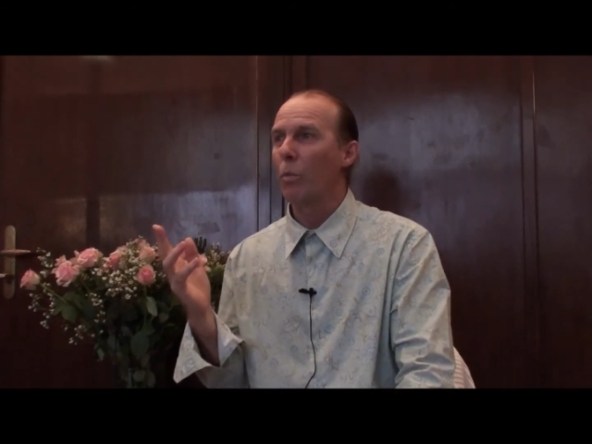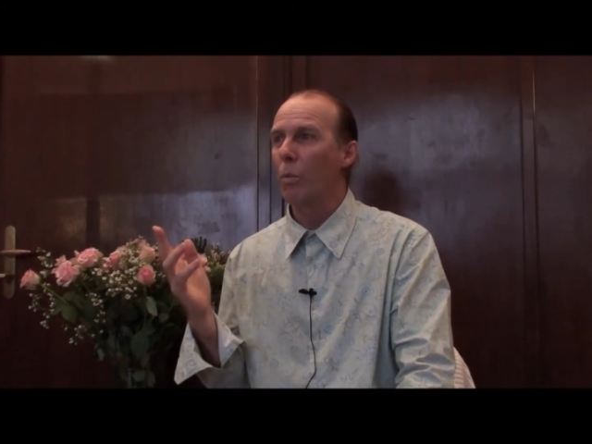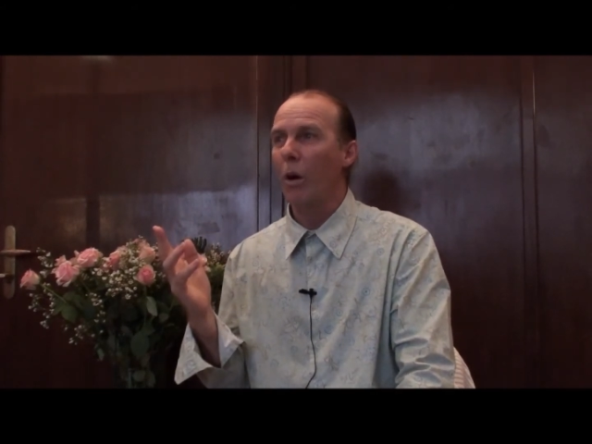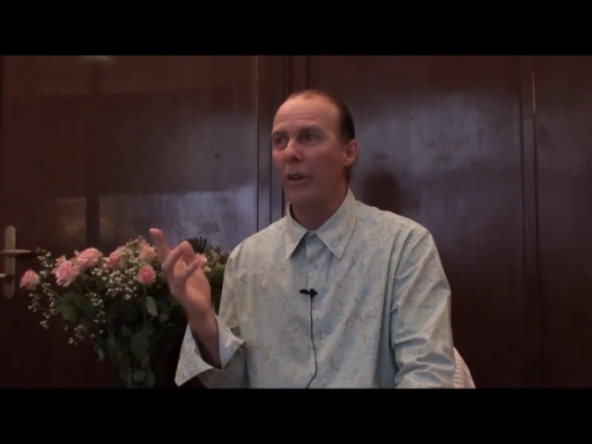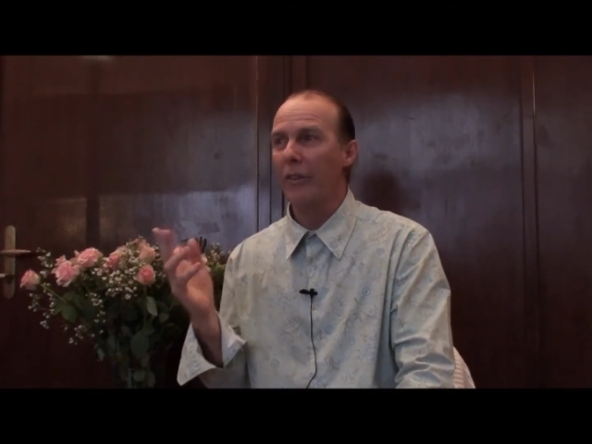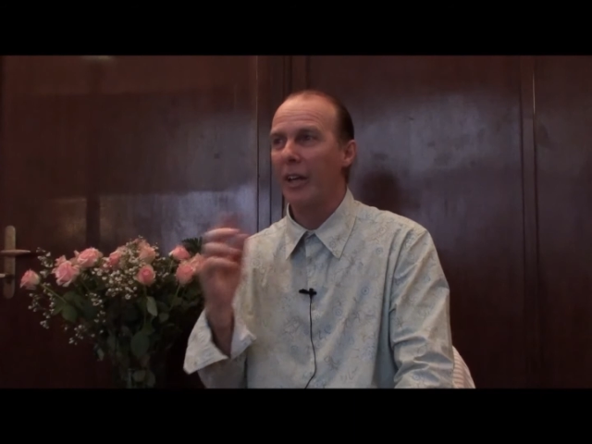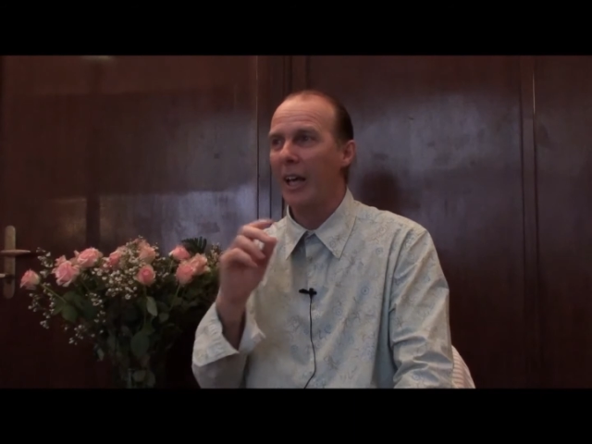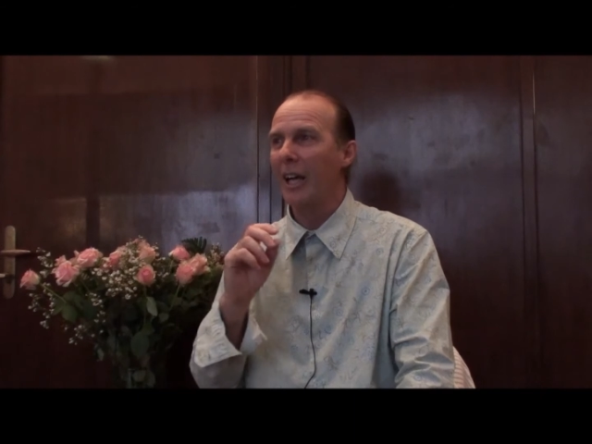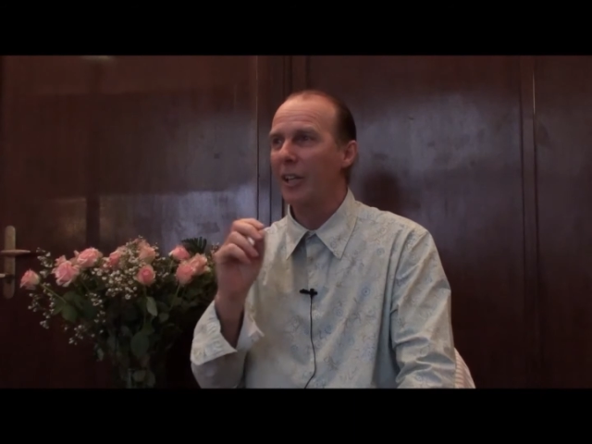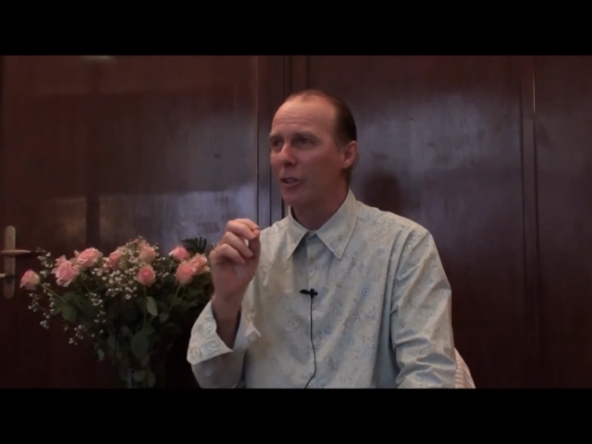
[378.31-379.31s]
what the
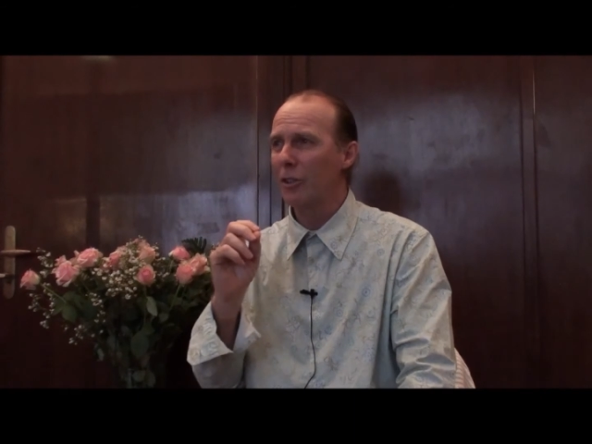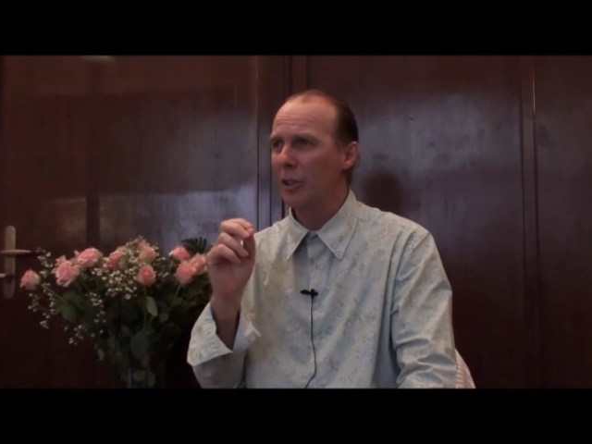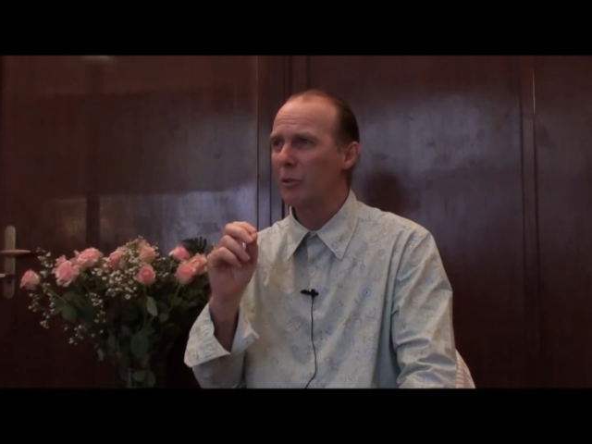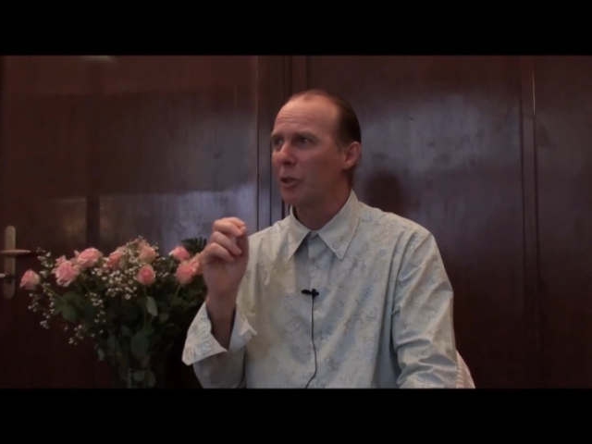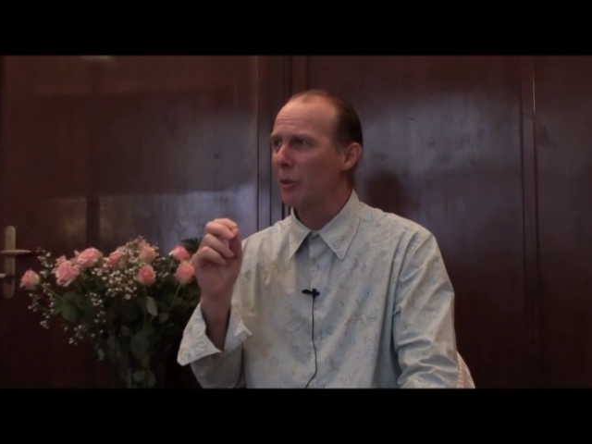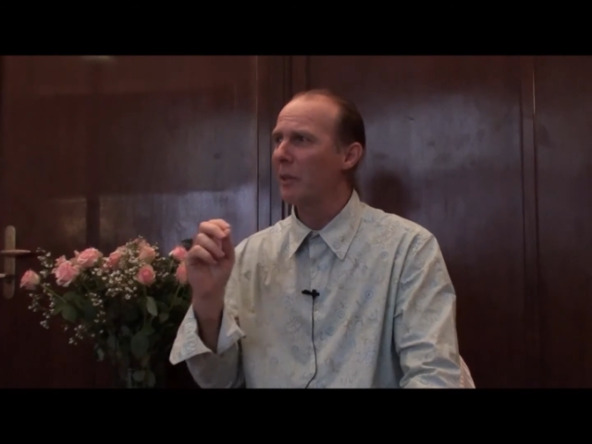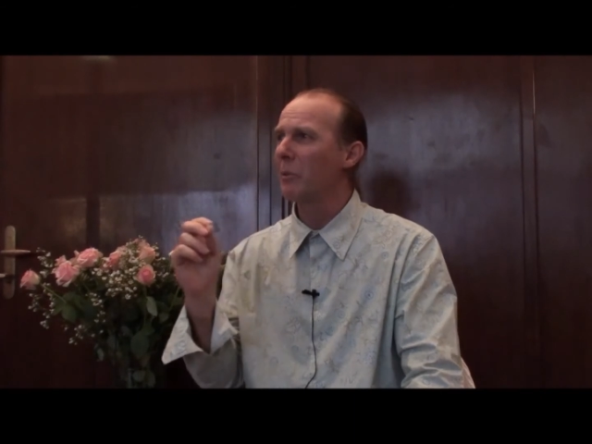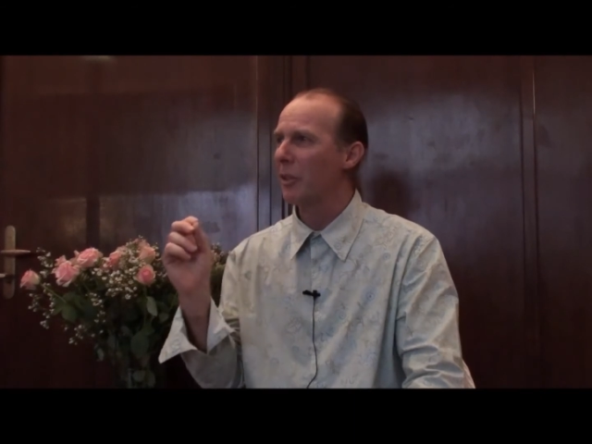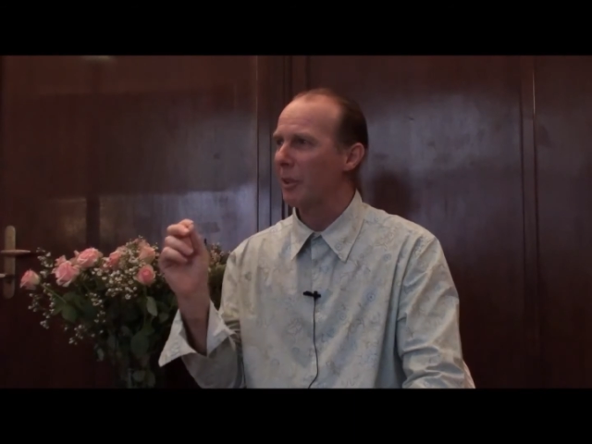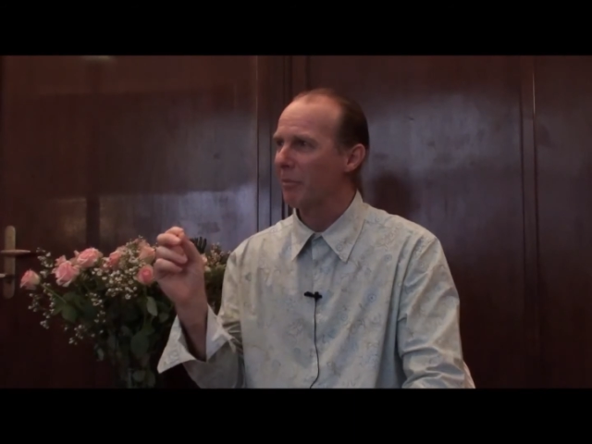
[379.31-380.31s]
hell are you still doing
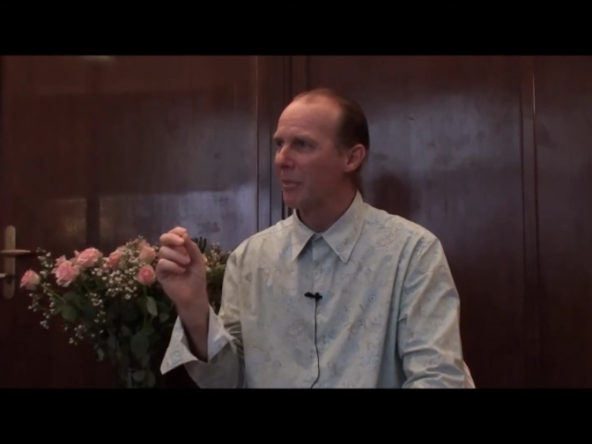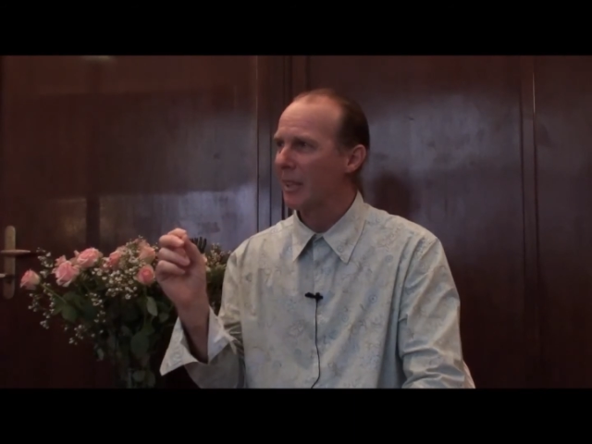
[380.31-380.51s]
with him?